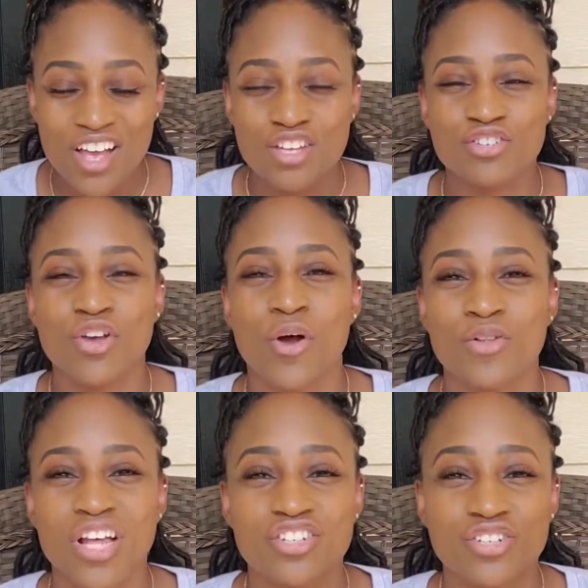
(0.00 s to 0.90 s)
So
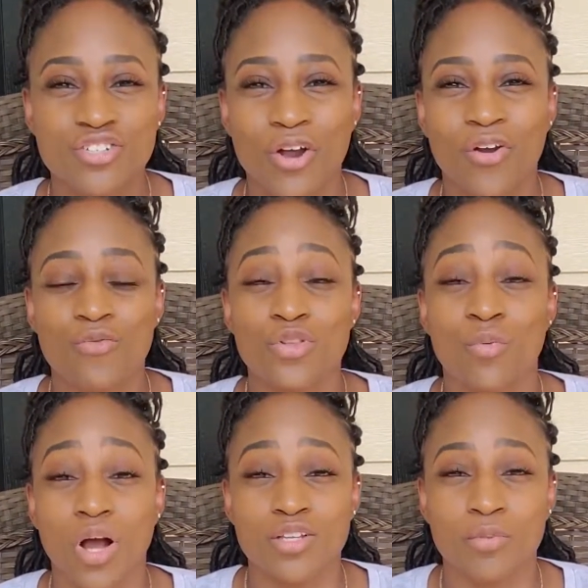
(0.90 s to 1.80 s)
let's just start off with the
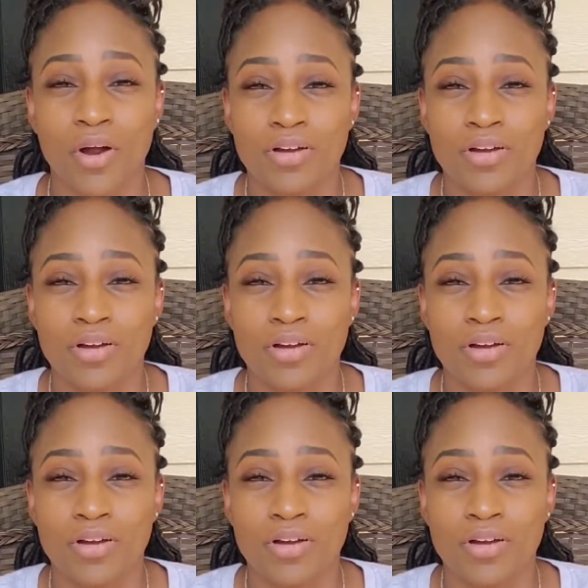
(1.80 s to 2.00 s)
wines part.